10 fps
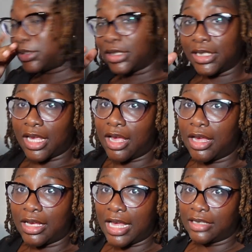
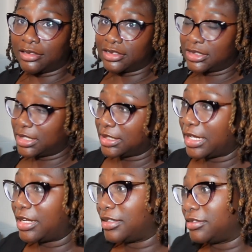y'all. I don't sit
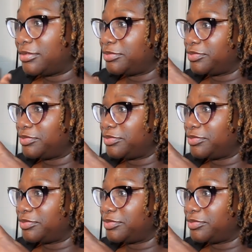down